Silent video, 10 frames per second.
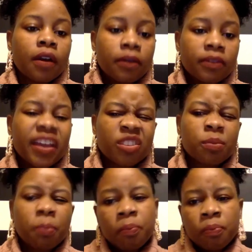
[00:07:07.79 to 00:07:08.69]
that's
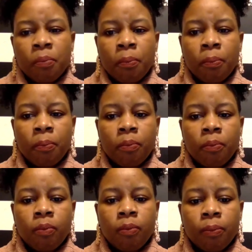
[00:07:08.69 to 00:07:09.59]

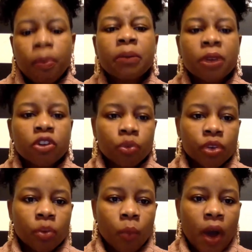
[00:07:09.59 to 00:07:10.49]
pretty much the
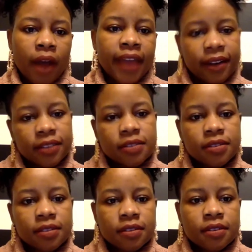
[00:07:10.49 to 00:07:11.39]
reason why that is
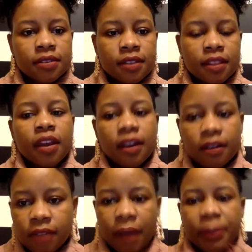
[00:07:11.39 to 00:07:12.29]
there.
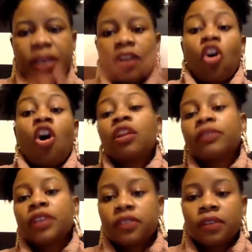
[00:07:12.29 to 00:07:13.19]
I mean, and all of
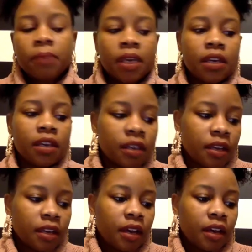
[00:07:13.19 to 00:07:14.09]
this to me
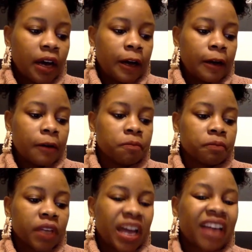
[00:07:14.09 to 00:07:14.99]

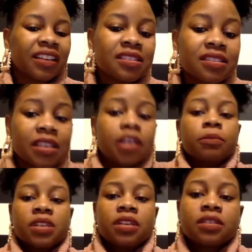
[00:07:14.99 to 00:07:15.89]
kind of
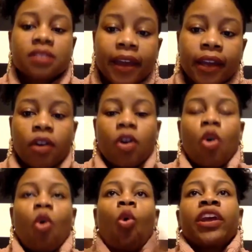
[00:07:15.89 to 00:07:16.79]
stems. It's like
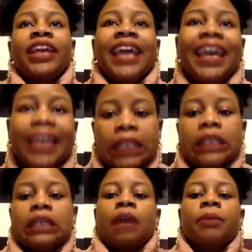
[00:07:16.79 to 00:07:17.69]
organically
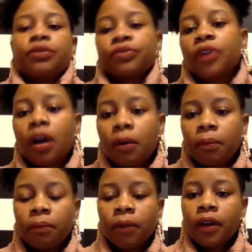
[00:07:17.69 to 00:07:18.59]
coming
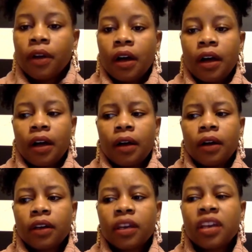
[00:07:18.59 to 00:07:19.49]
from
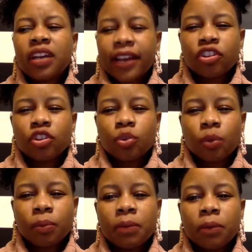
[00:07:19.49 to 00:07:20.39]
connections with
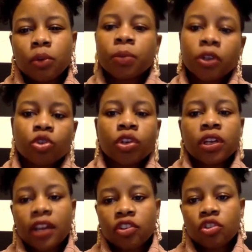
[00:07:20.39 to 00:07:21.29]
people, spiritual
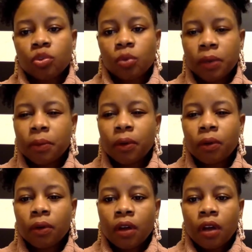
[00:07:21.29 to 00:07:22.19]
connections with people.
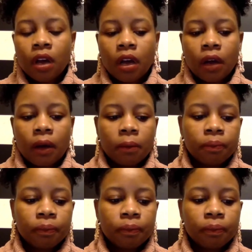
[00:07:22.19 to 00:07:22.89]
And